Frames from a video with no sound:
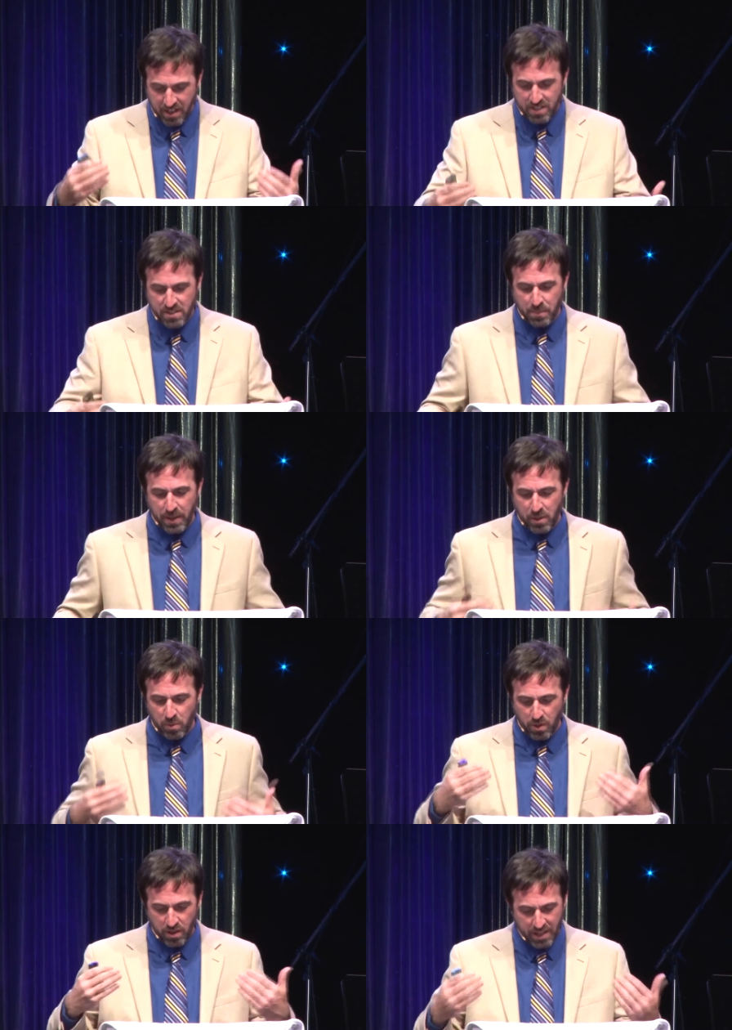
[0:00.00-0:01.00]
is a better
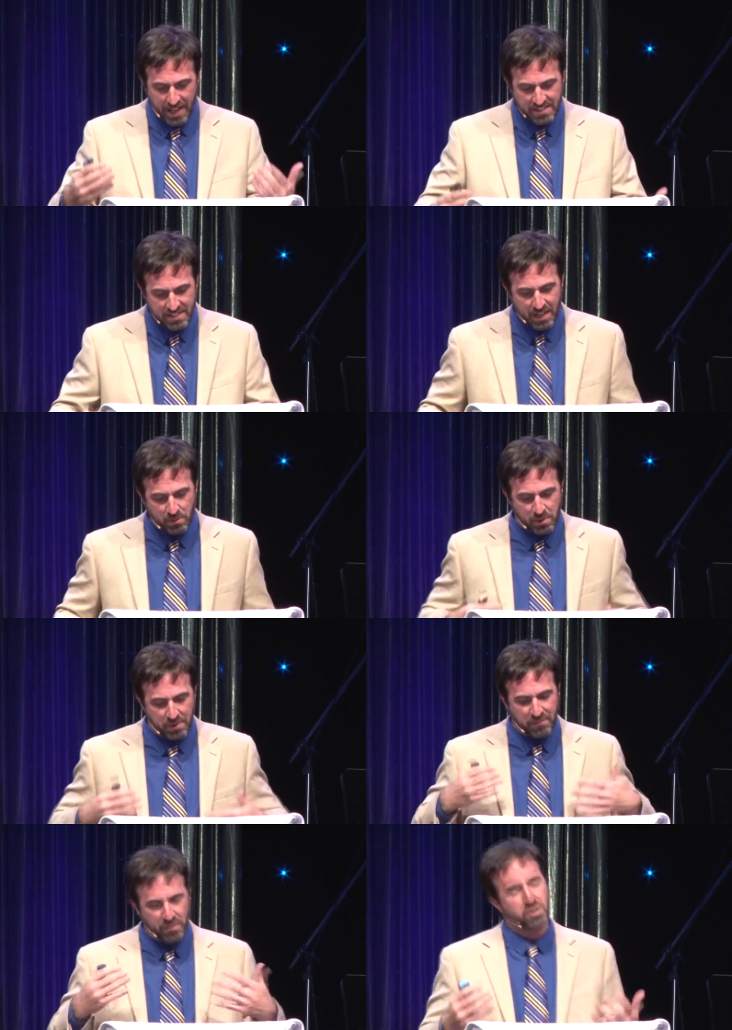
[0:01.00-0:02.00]
word. Last night we
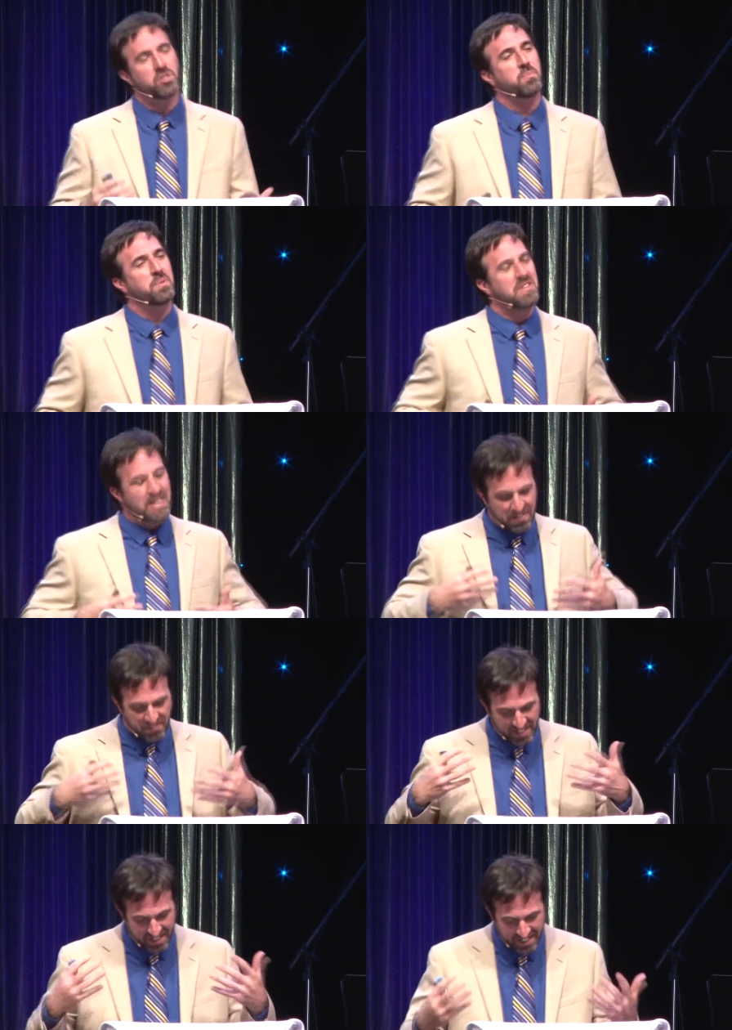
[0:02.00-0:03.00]
referred to
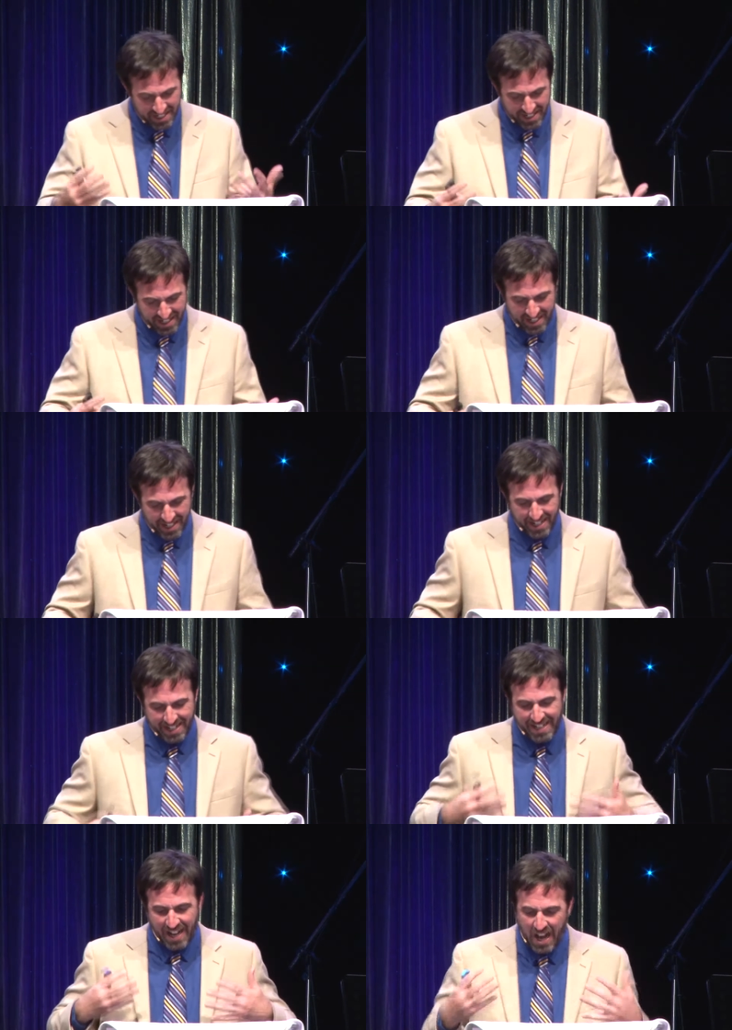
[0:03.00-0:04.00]
believing in, in a
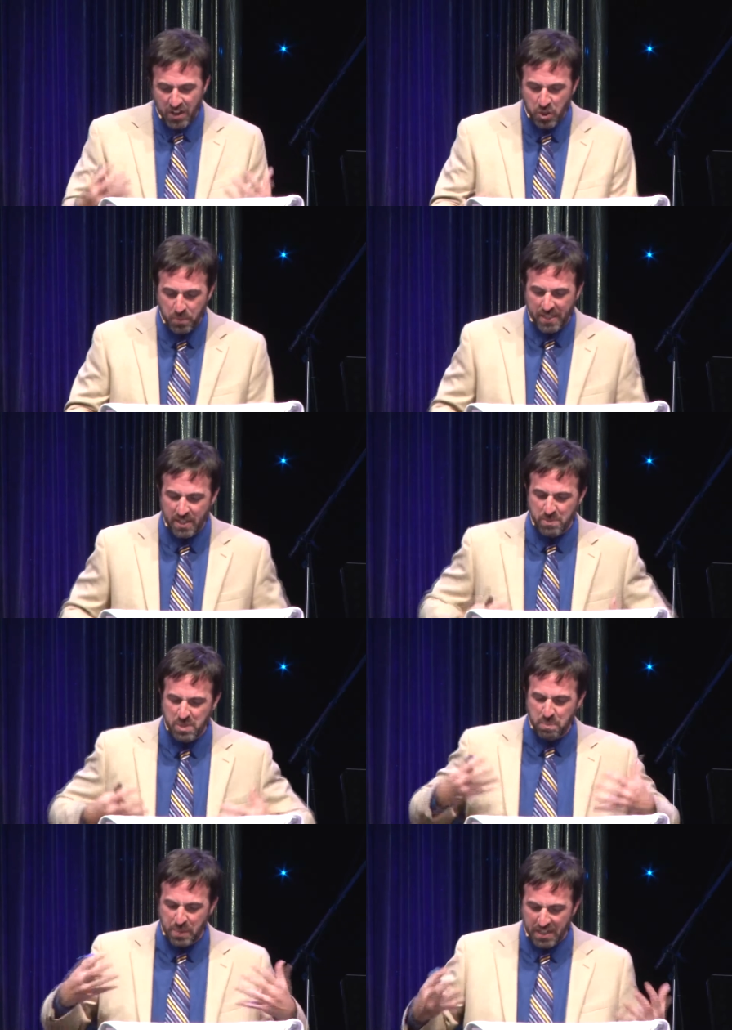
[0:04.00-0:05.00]
God who becomes
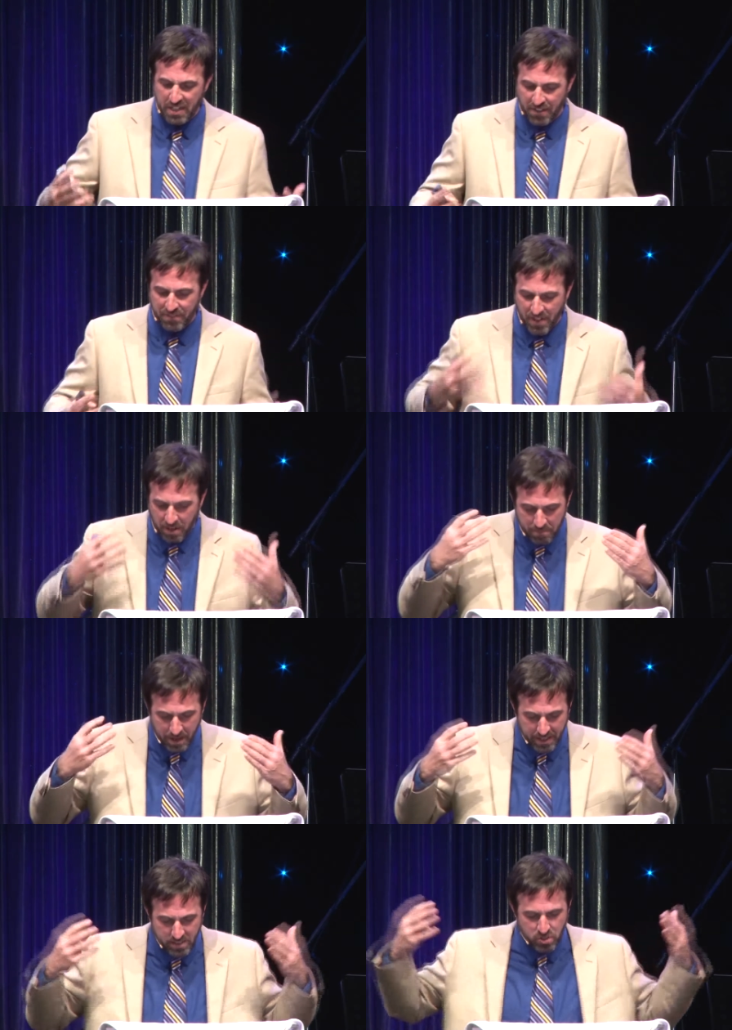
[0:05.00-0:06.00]
big enough in our
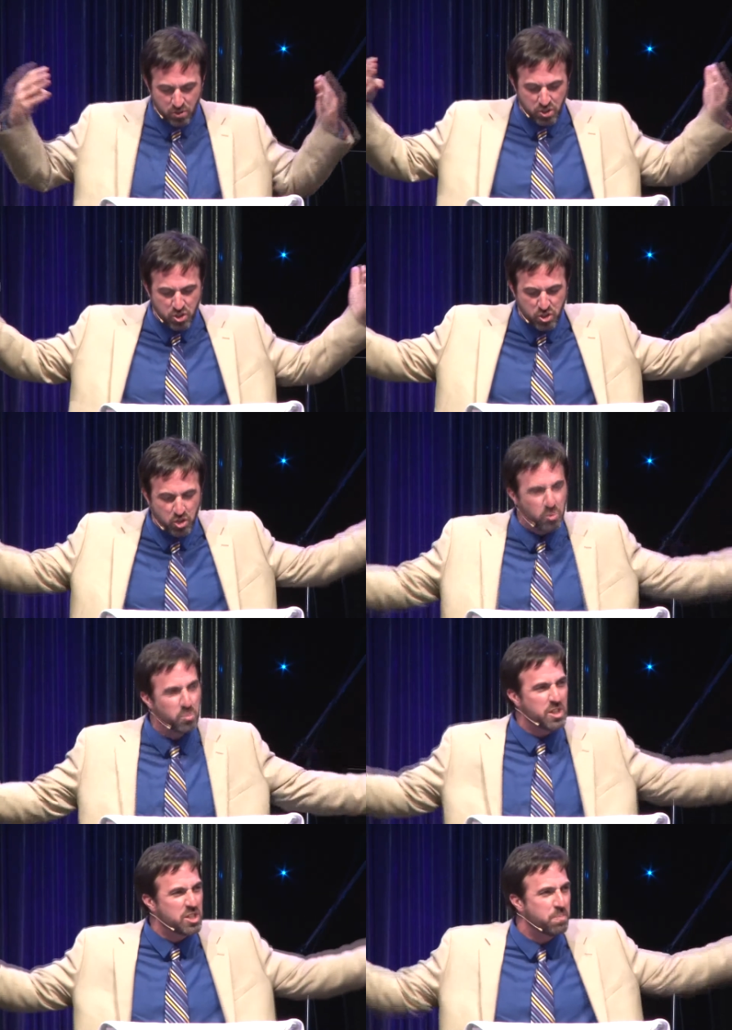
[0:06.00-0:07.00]
mind to assume
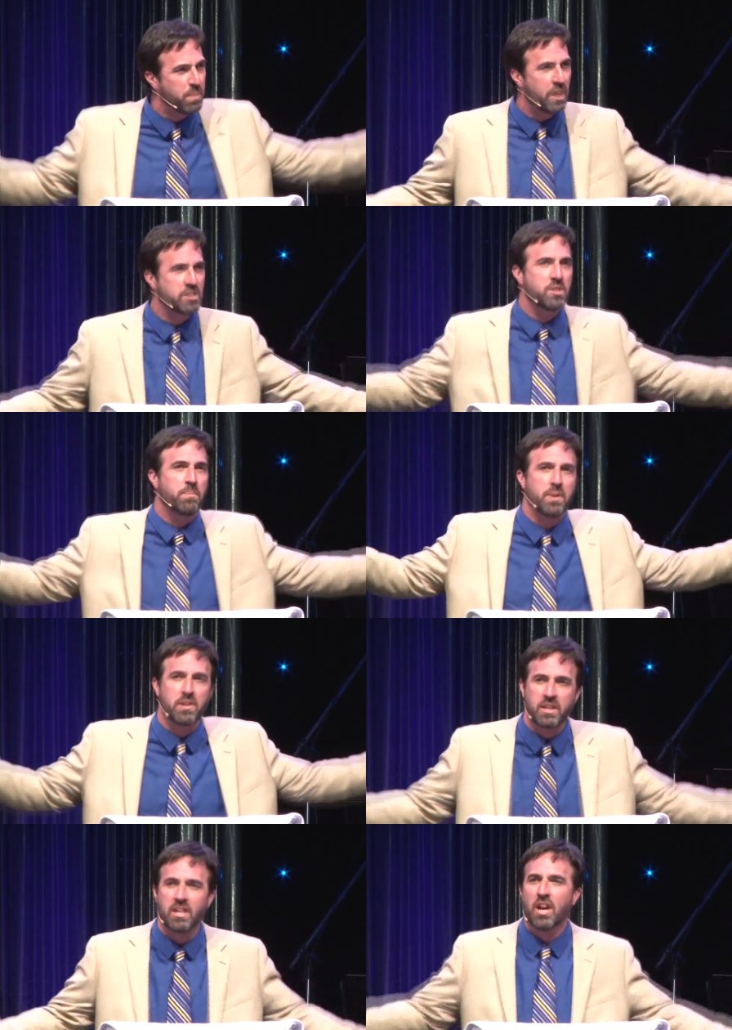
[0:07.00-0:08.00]

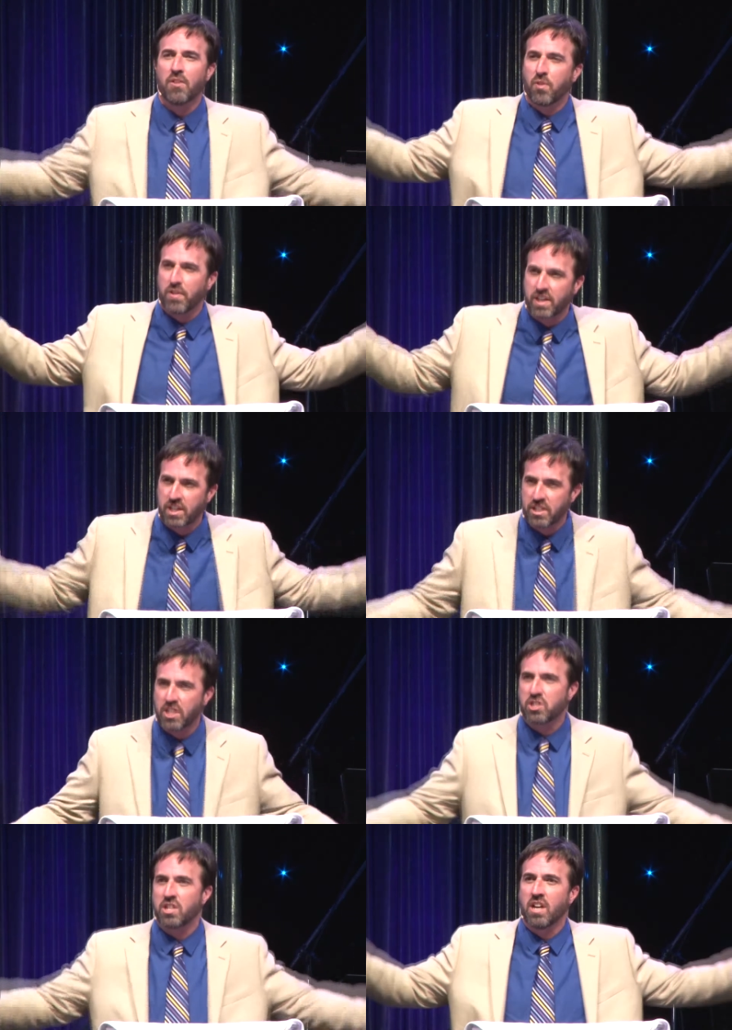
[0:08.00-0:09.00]
responsibility for the
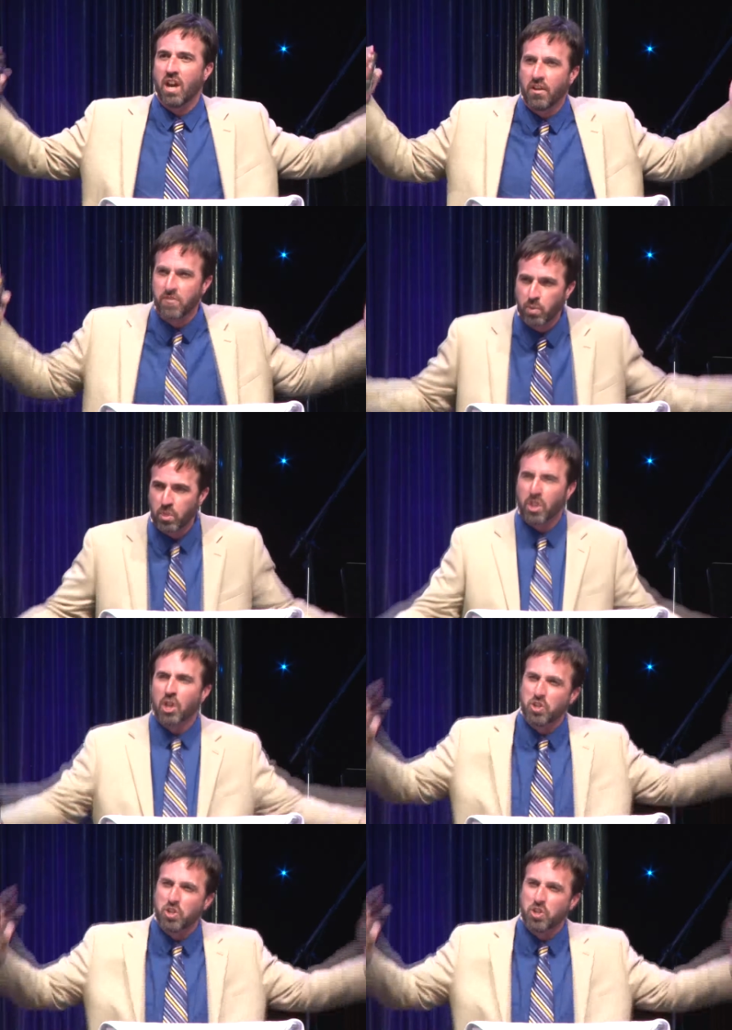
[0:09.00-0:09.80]
condition of the world.